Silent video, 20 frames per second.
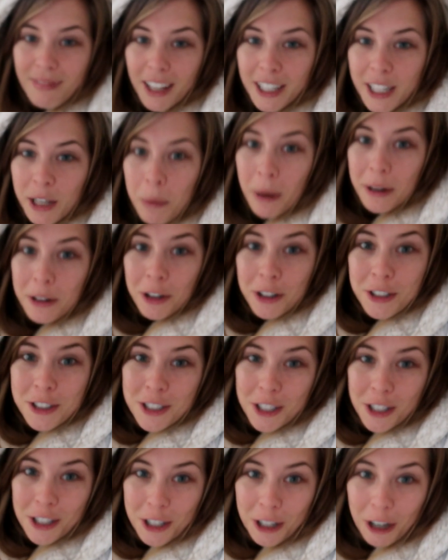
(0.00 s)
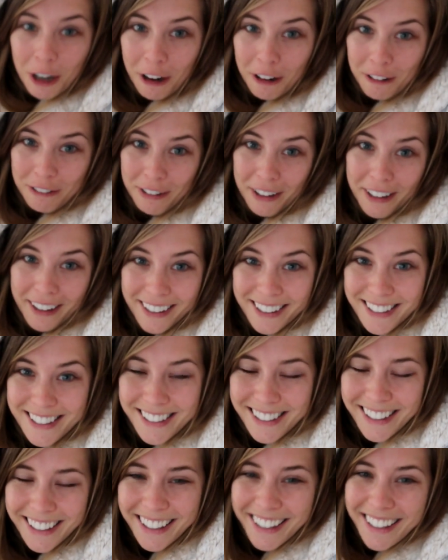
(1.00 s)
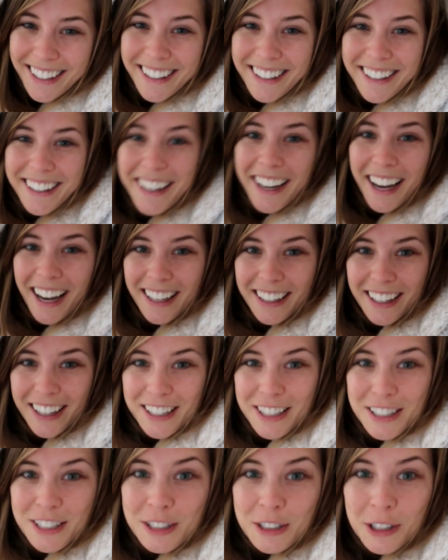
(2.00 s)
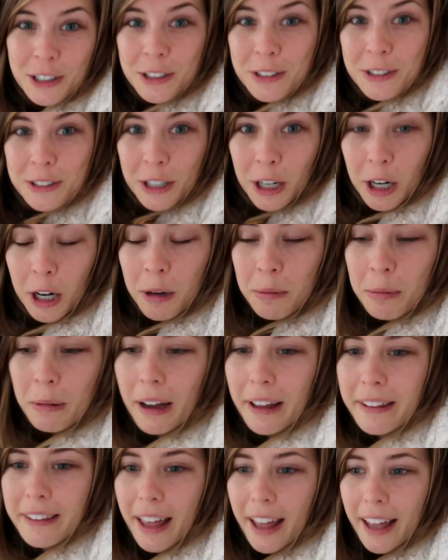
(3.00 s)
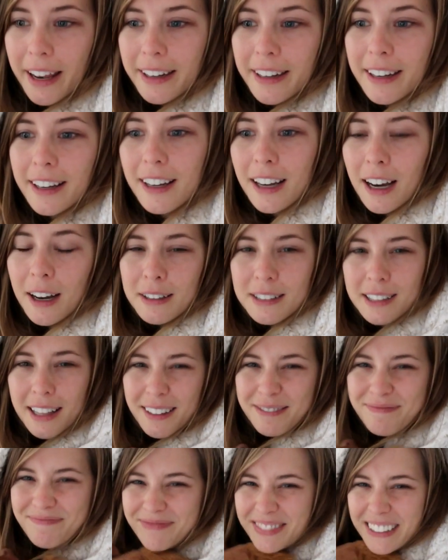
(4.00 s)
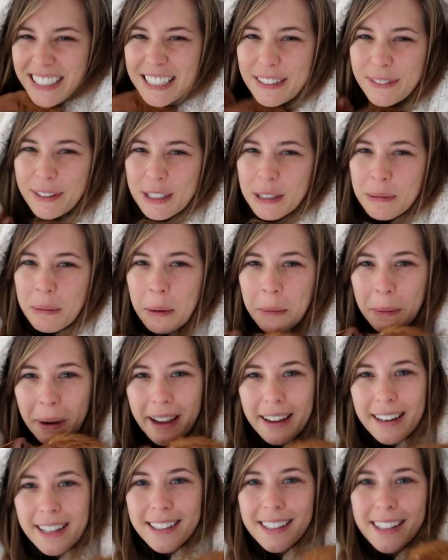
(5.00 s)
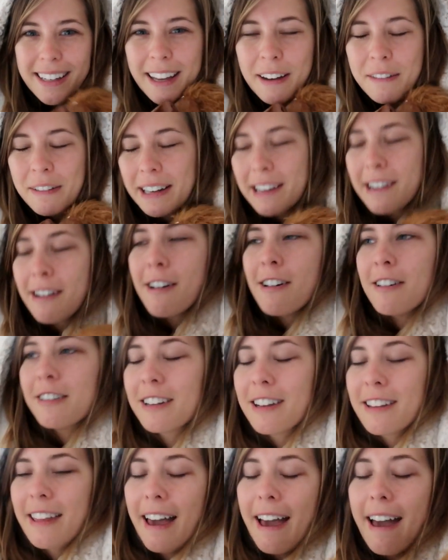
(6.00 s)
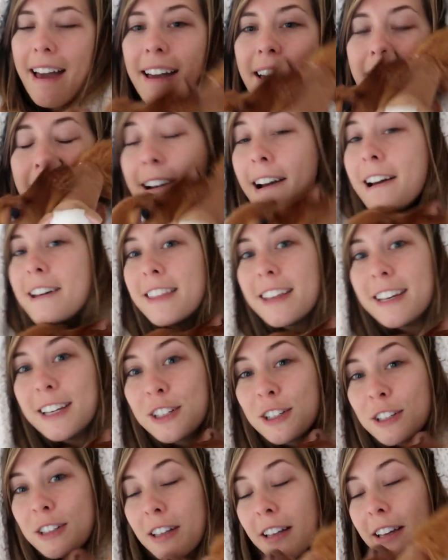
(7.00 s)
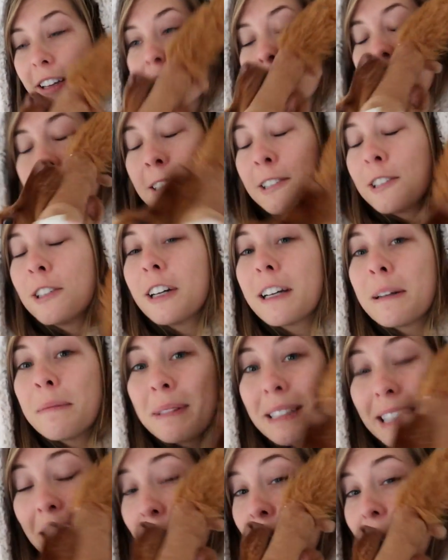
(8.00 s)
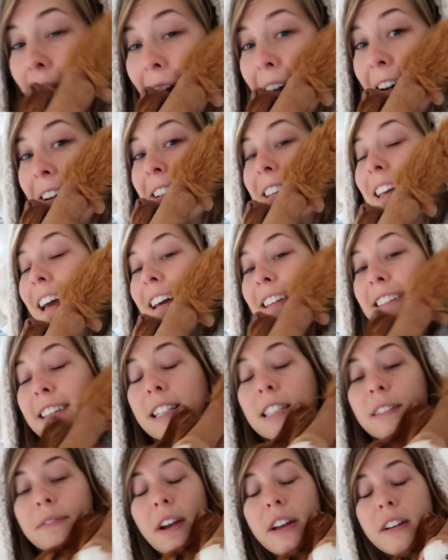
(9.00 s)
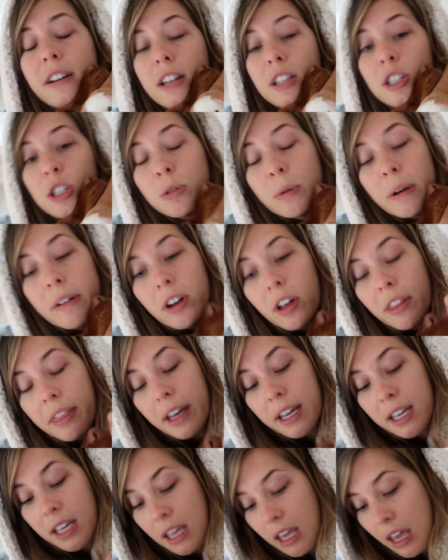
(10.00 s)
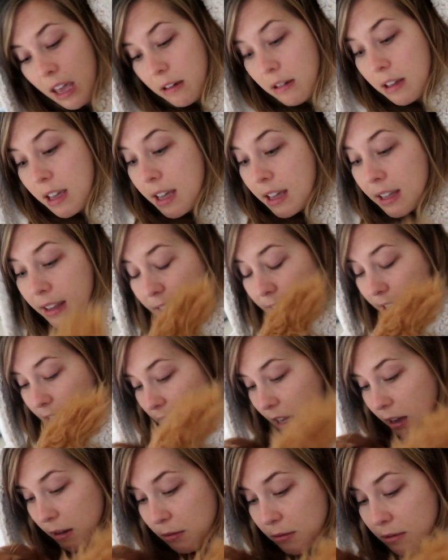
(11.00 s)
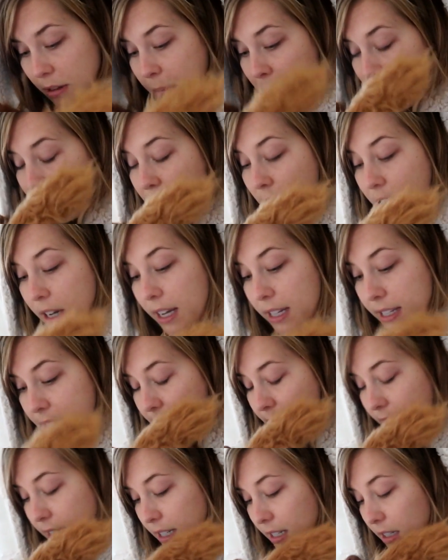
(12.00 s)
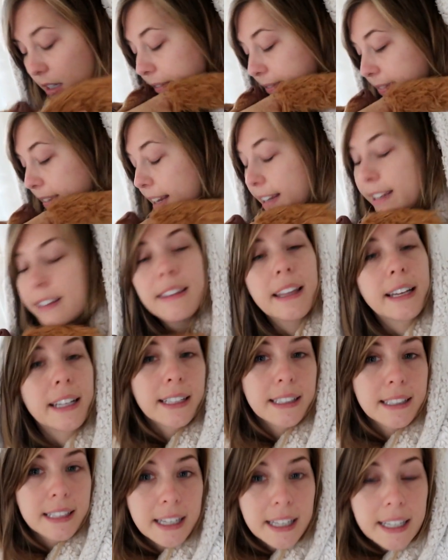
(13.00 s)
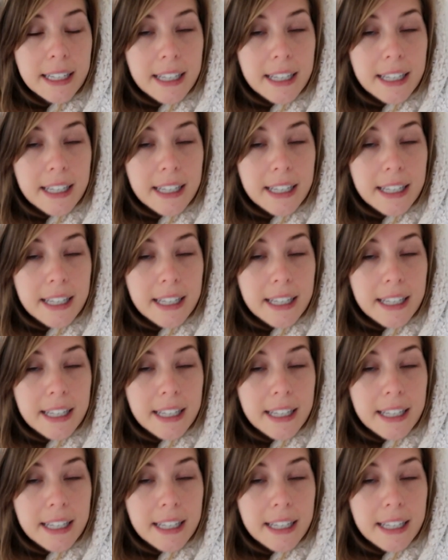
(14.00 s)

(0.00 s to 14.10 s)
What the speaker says: and he went under the covers and like snuggled up, and then I was like, this feels a bit weird, he's gonna get really hot under there. And then he just like dug himself out. Yes, that's a very nice squirrel, thank you, thank you. Let me have a look at it, lovely, thanks.